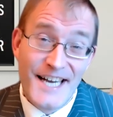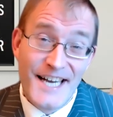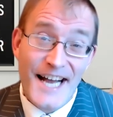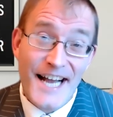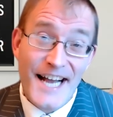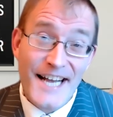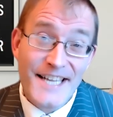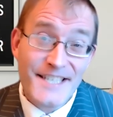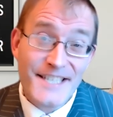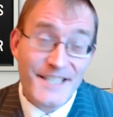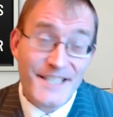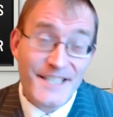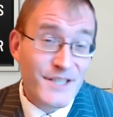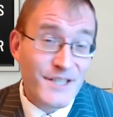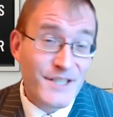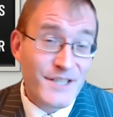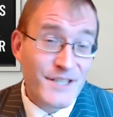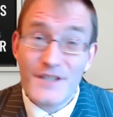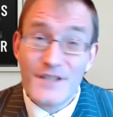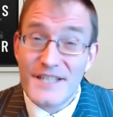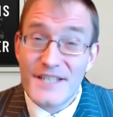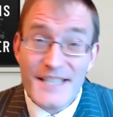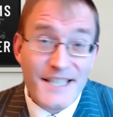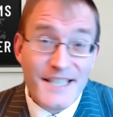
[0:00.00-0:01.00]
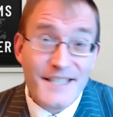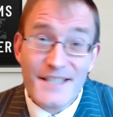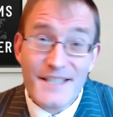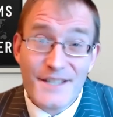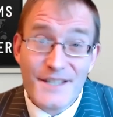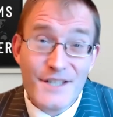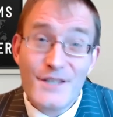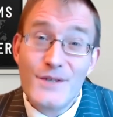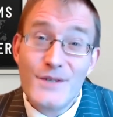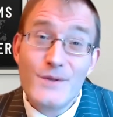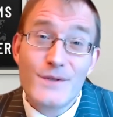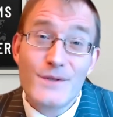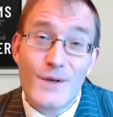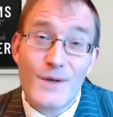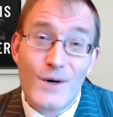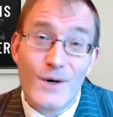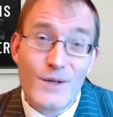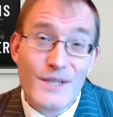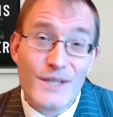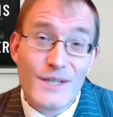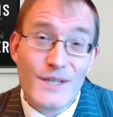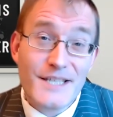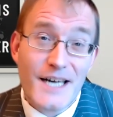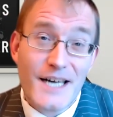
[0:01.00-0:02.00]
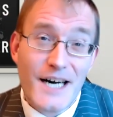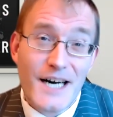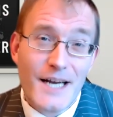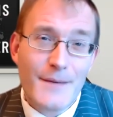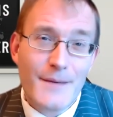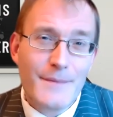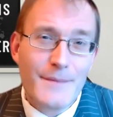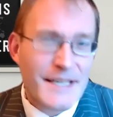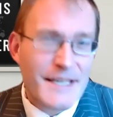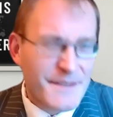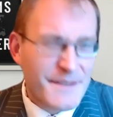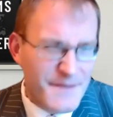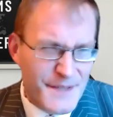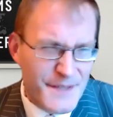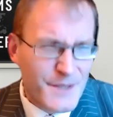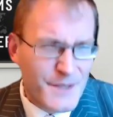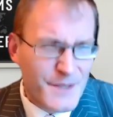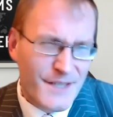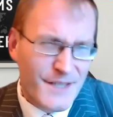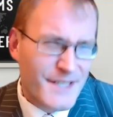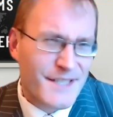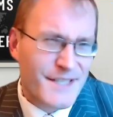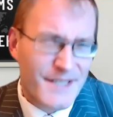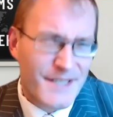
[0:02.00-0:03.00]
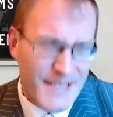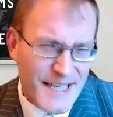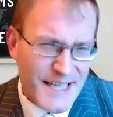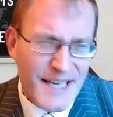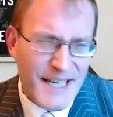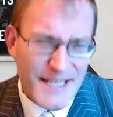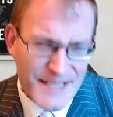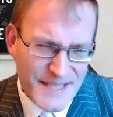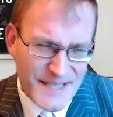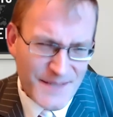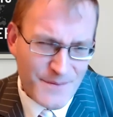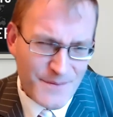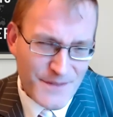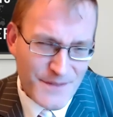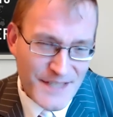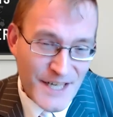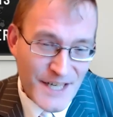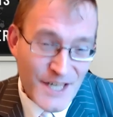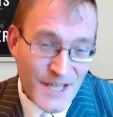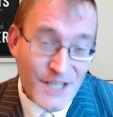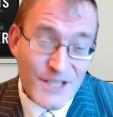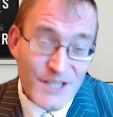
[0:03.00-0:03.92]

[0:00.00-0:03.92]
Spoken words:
And you see it in the news all the time if you're into customs.